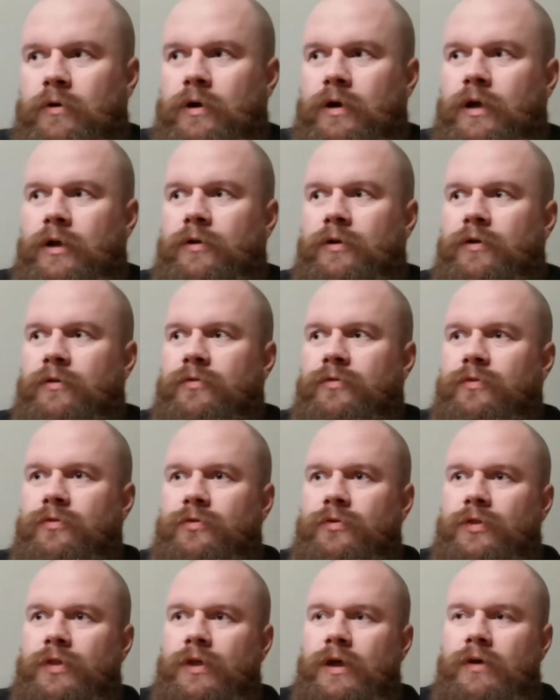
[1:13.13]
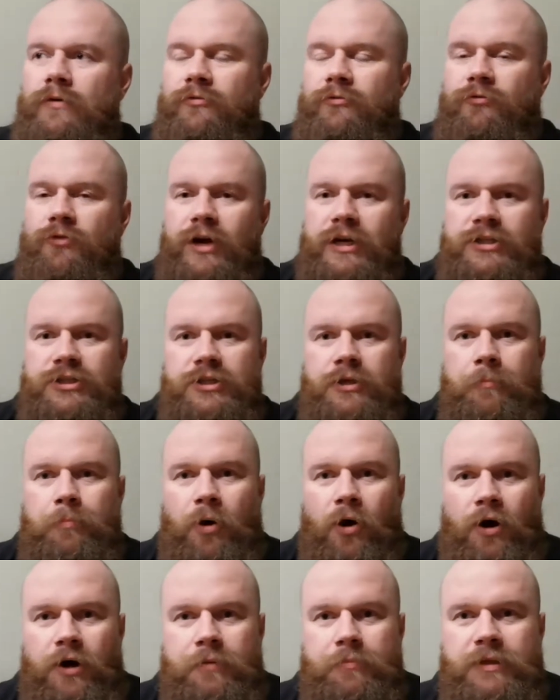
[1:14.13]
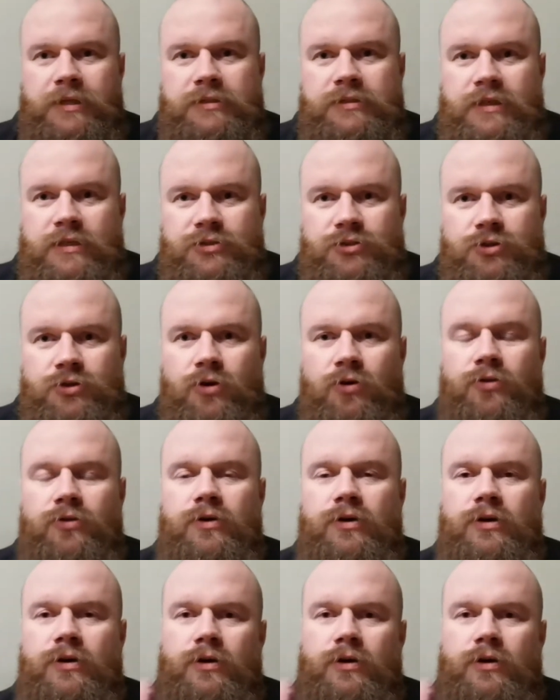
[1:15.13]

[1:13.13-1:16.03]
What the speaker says: The French departments, as you know,